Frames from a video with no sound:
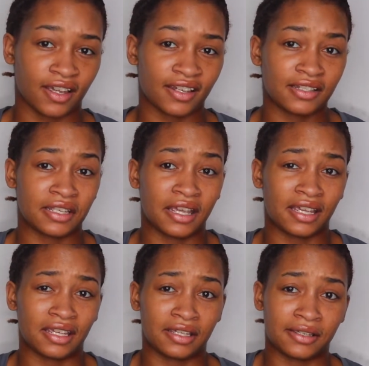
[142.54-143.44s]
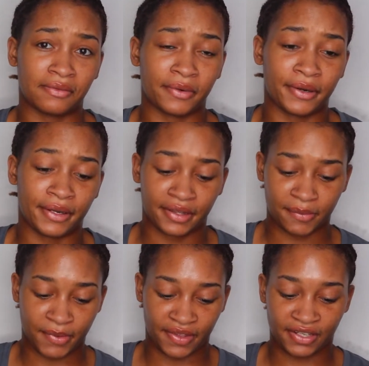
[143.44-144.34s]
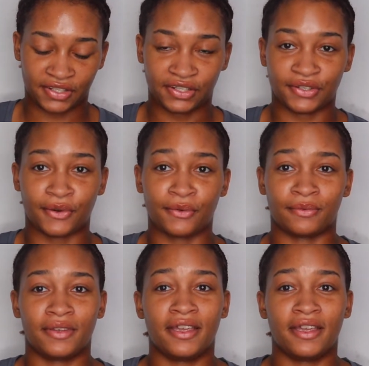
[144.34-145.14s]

I just hate wearing them and they just don't.